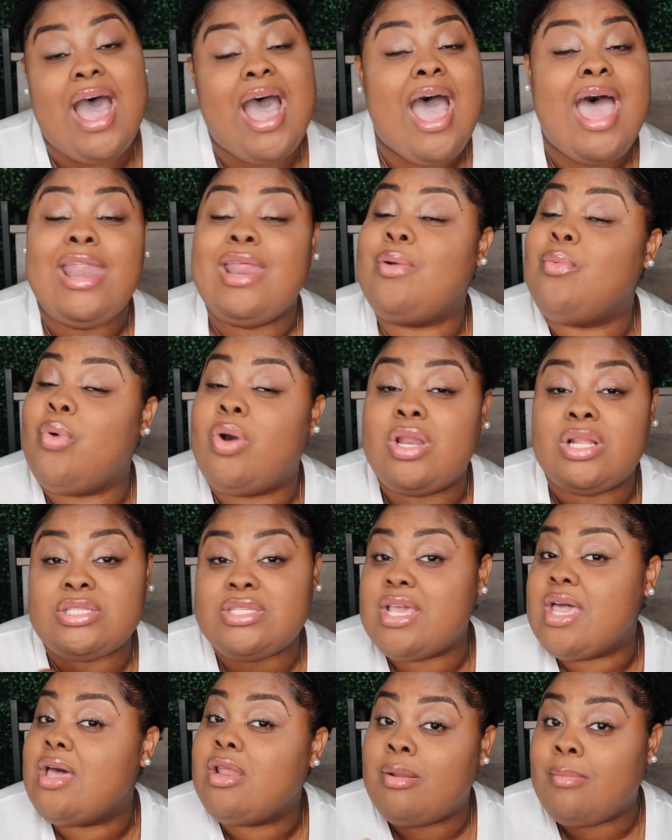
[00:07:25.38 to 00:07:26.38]
I didn't want to
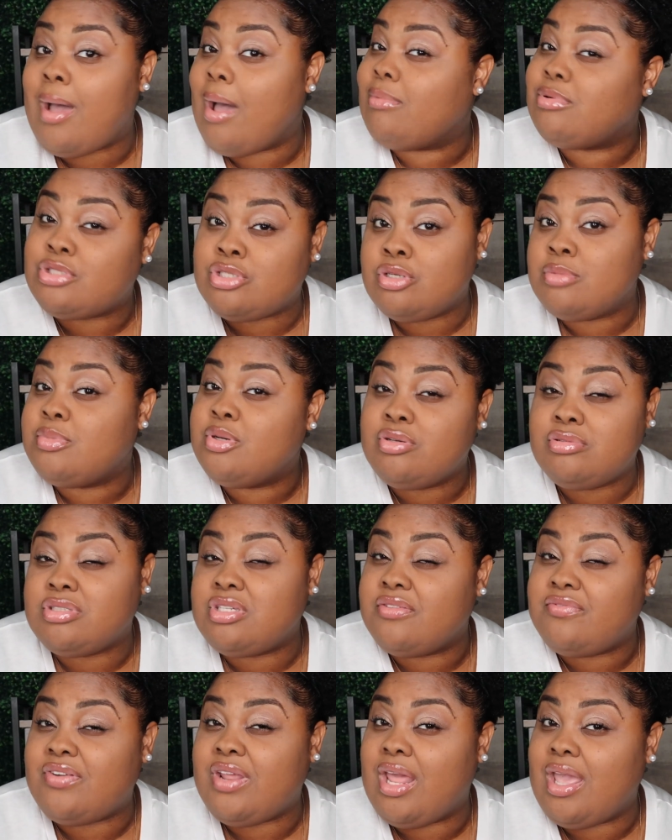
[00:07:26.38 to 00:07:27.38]
tell them I was too
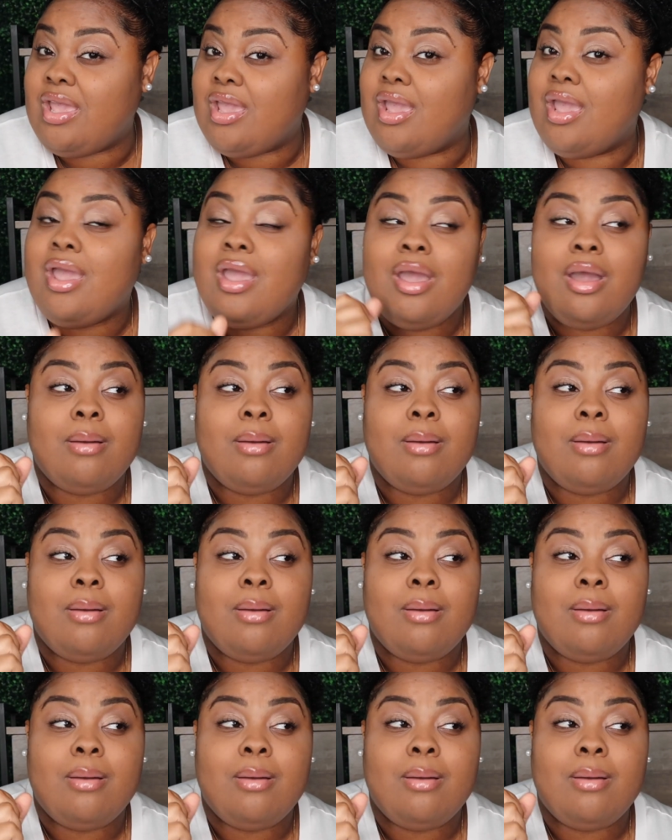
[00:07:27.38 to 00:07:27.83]
bougie for that,